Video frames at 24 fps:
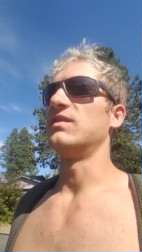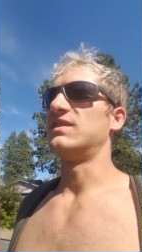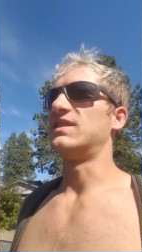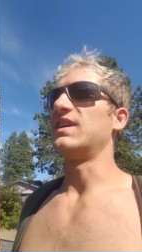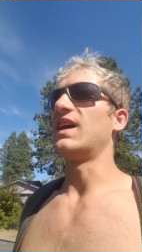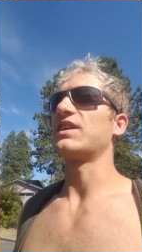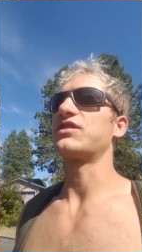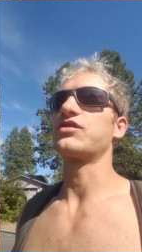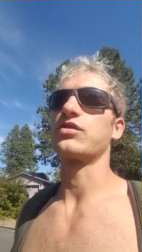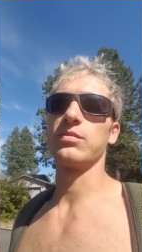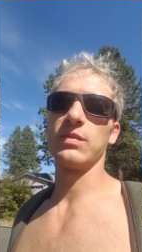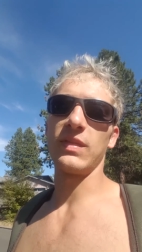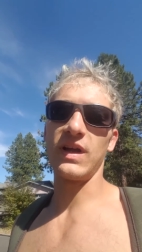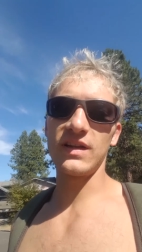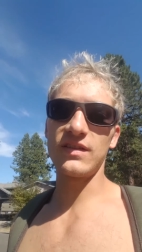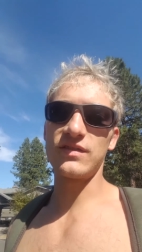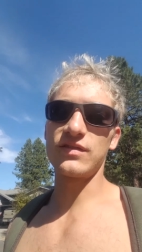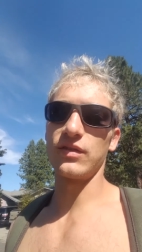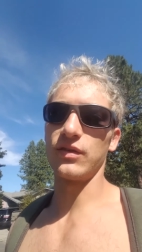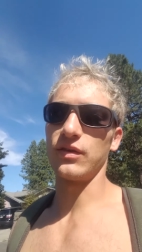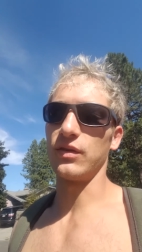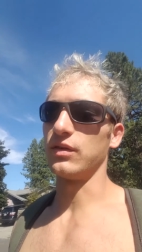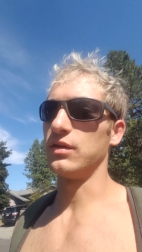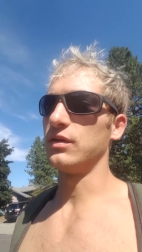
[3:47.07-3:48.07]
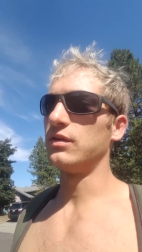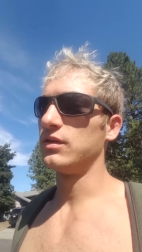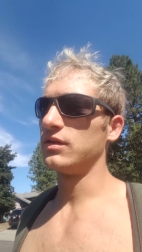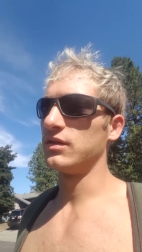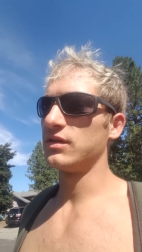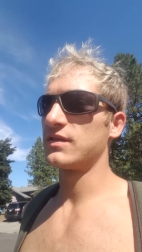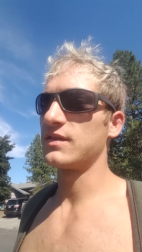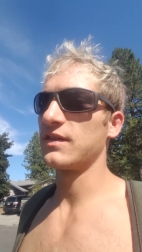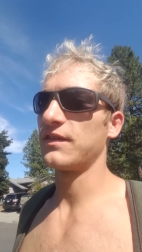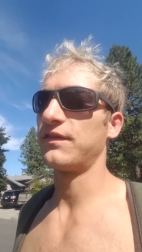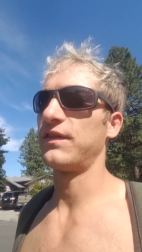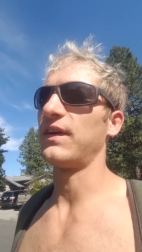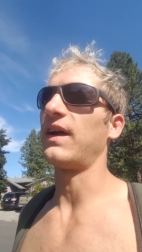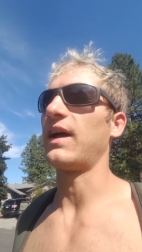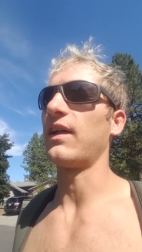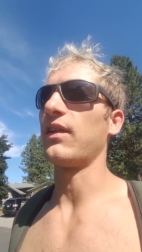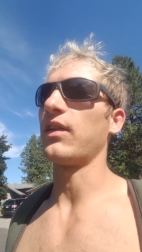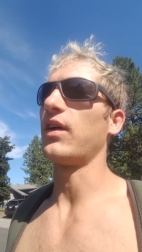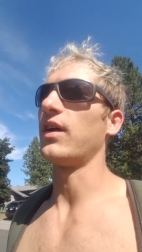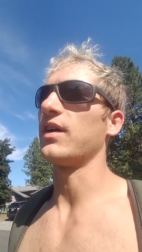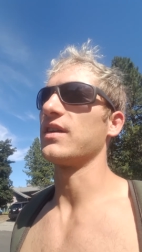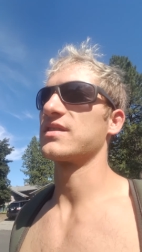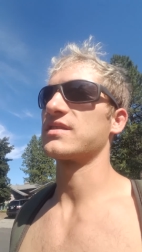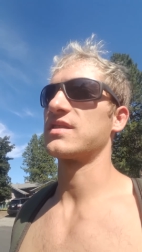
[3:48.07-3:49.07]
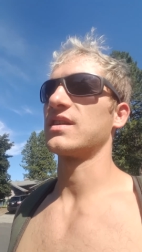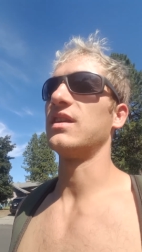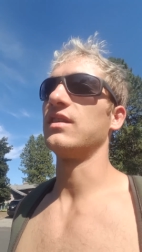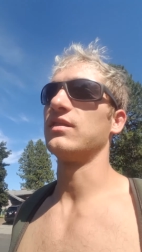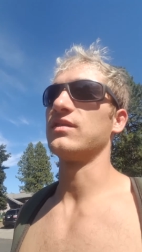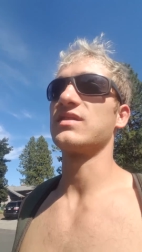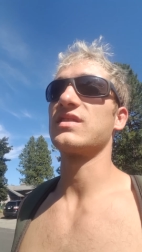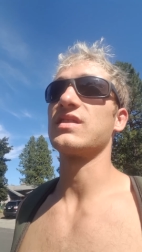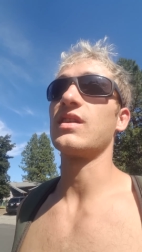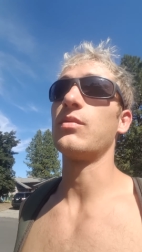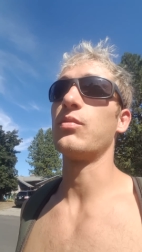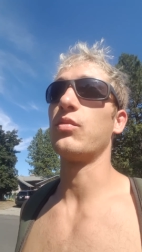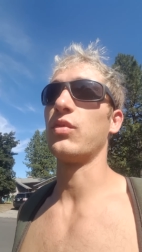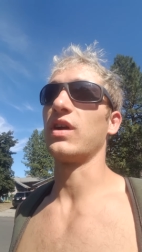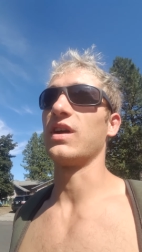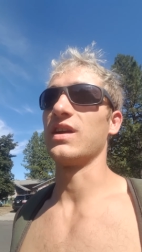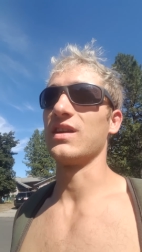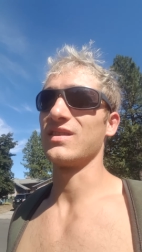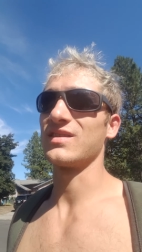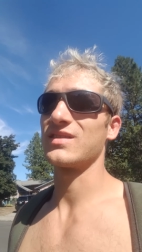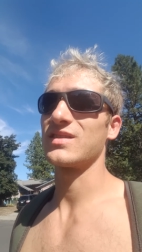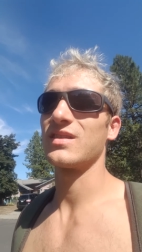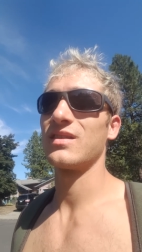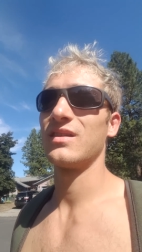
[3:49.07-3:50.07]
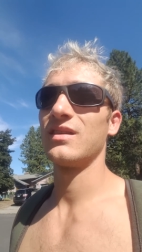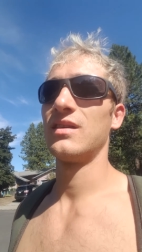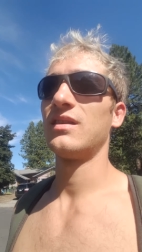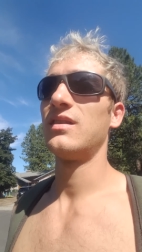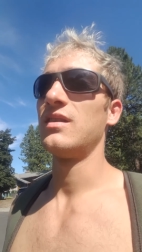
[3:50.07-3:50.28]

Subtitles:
detrimental to fat loss in some ways.